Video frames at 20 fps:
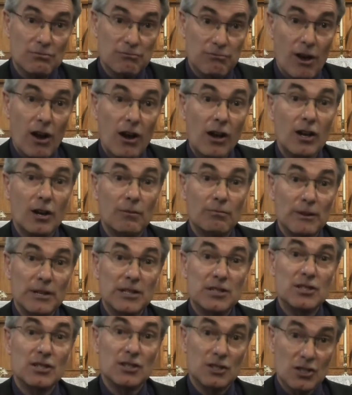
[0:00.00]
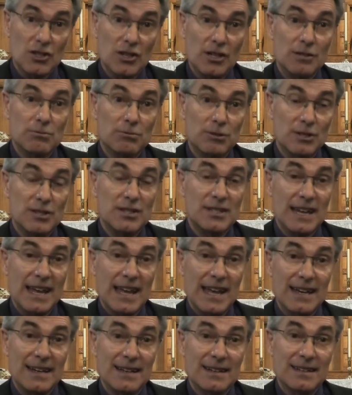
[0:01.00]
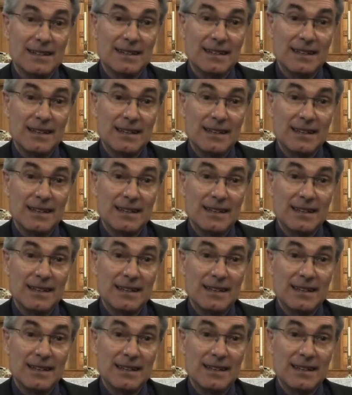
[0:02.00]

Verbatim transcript: rock on which the church would stand.